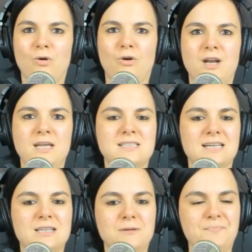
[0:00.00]
Or is
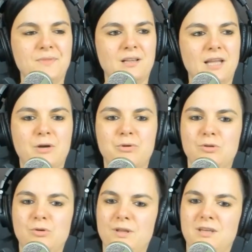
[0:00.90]
it, like we
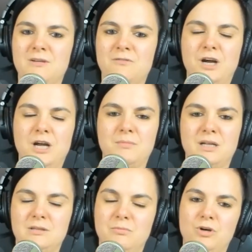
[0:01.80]
do with the environment,